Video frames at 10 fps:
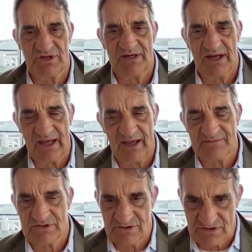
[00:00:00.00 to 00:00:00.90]

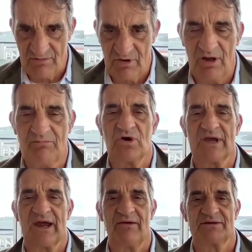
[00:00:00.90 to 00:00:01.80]
Yquem's just got a lot more
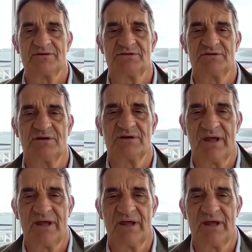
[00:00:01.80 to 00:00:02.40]
character to it.